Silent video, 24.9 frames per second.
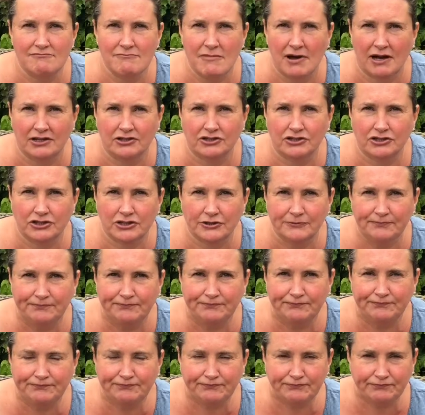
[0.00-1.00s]
mush.
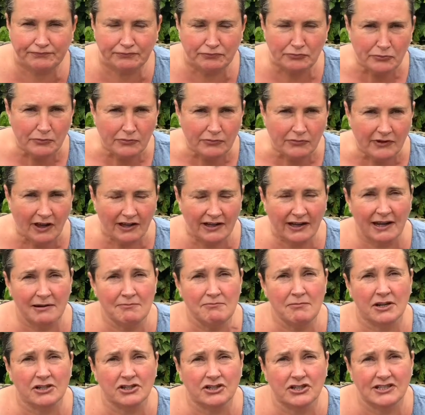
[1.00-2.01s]
That
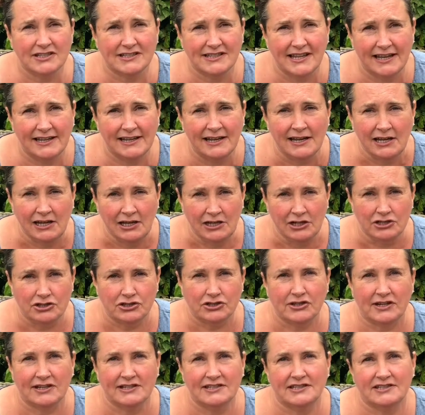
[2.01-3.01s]
mush is then
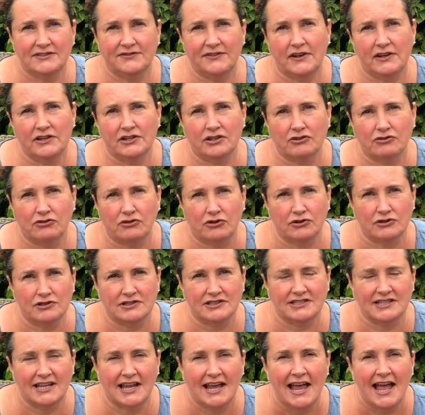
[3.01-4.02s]
transferred
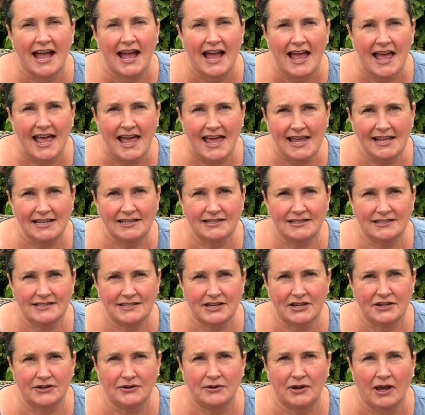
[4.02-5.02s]
across
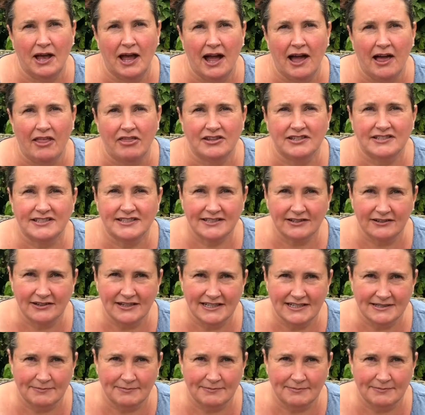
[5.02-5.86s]
into the cider